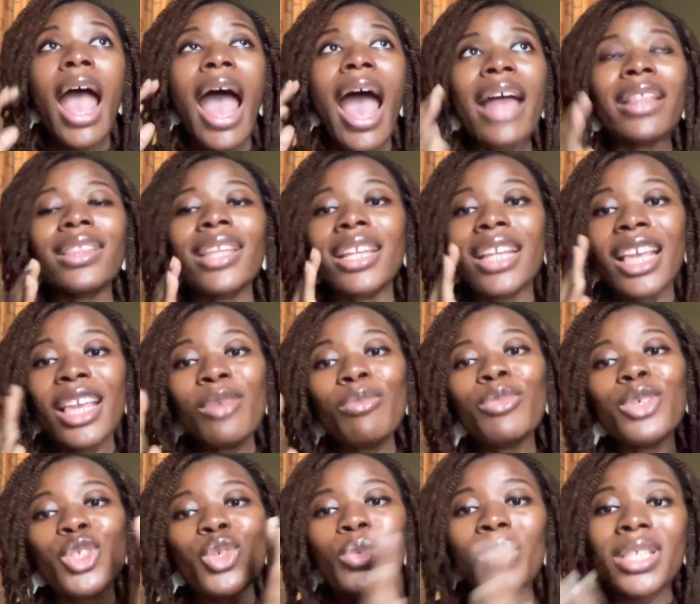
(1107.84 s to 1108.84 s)
And then in
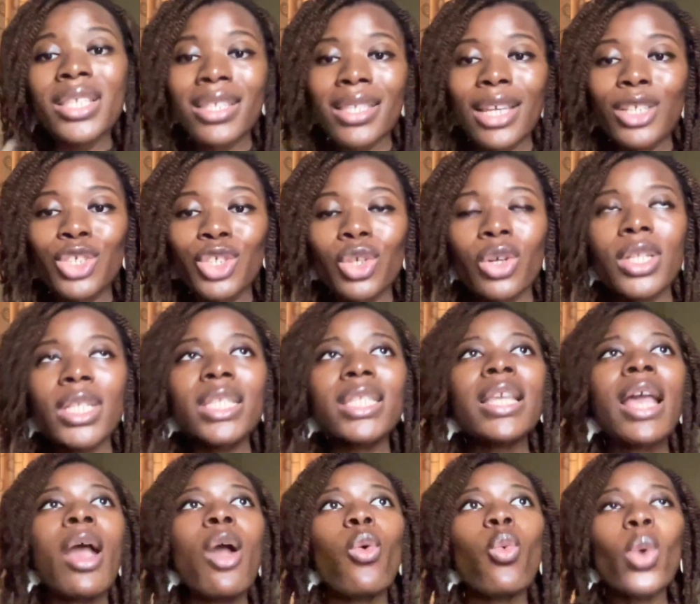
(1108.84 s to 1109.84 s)
between sessions,
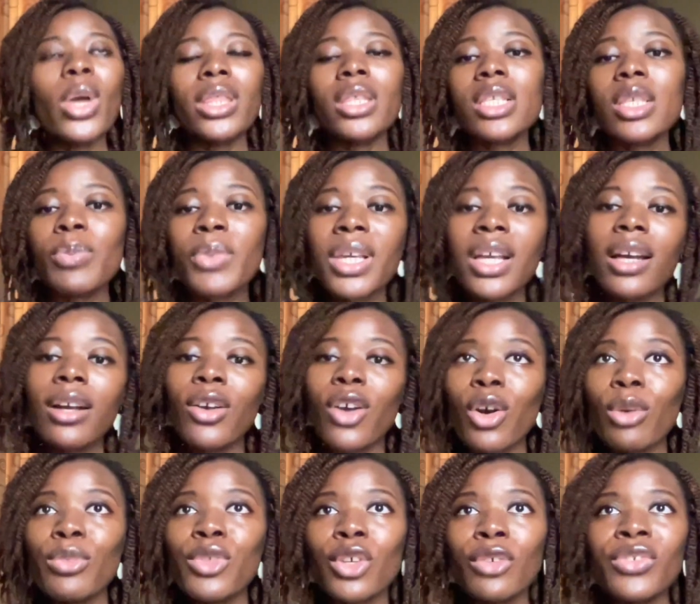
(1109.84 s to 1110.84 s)
when the speaker
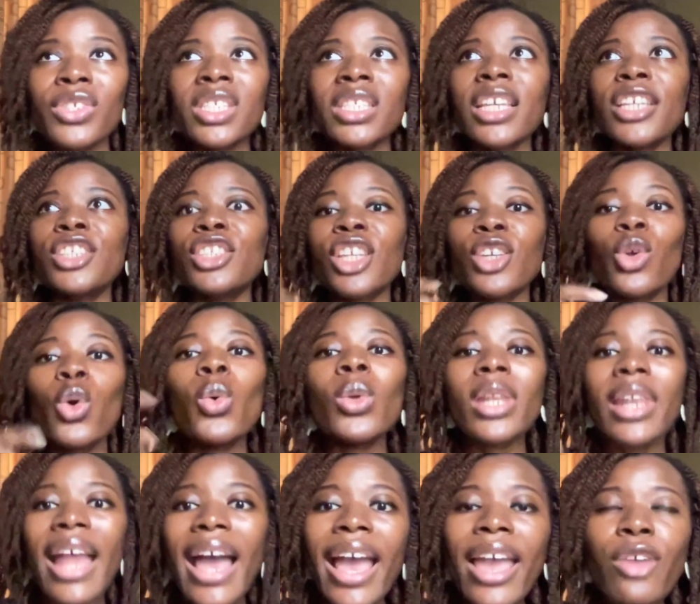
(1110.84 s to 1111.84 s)
comes off stage, they go
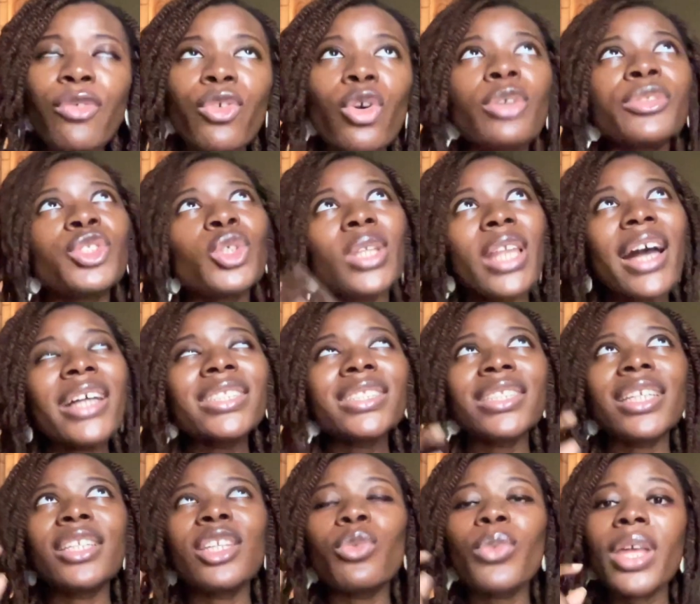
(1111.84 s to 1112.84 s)
live on. So last
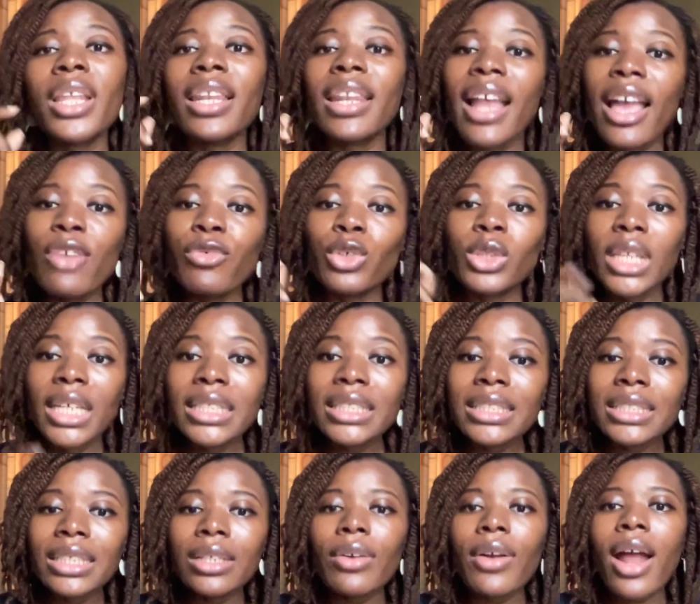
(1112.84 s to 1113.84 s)
year, they went live on
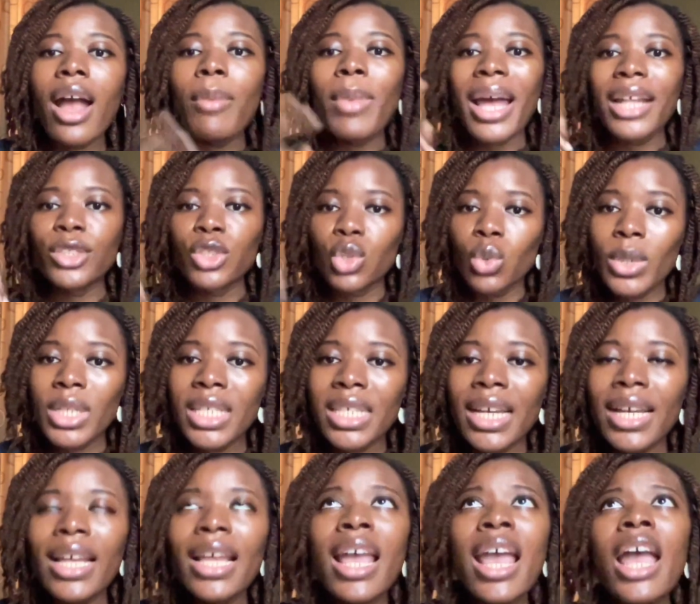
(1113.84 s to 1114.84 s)
Instagram and
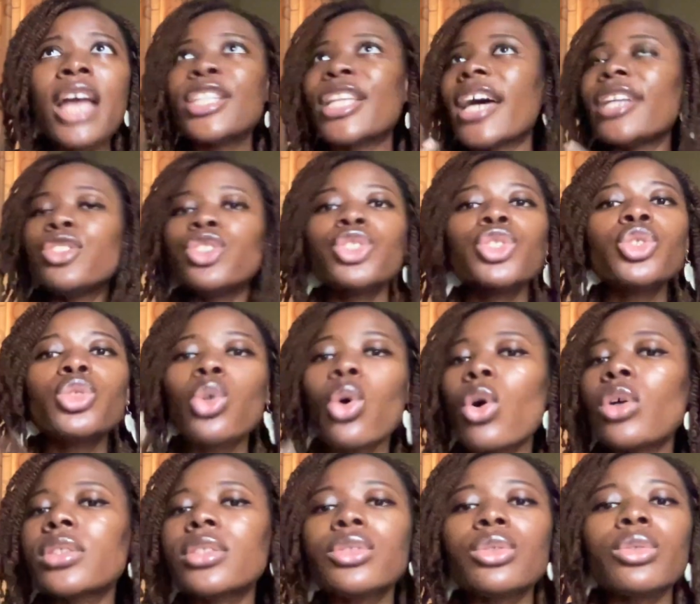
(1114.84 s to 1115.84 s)
Twitter and just
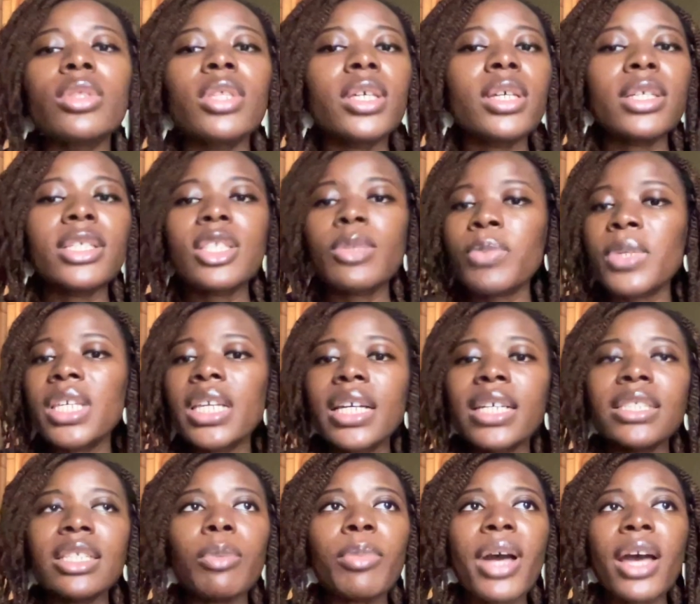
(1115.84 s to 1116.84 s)
talked to the
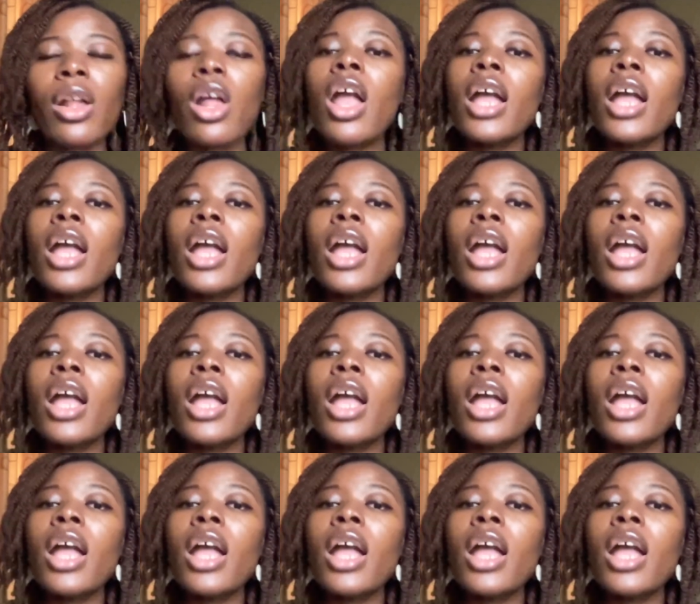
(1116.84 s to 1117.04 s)
speakers about